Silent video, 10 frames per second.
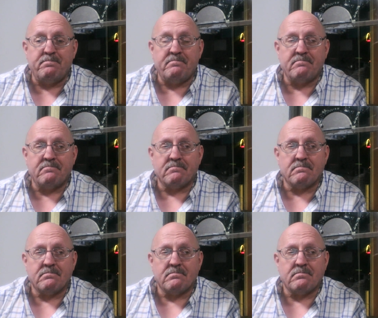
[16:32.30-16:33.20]

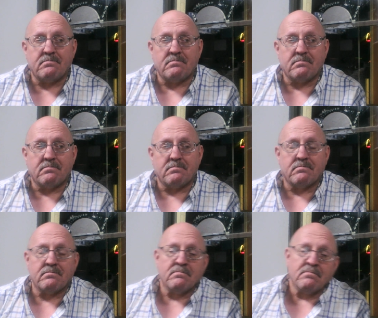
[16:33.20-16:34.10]

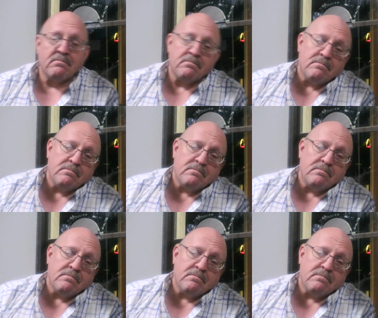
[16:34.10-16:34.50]
[no speech]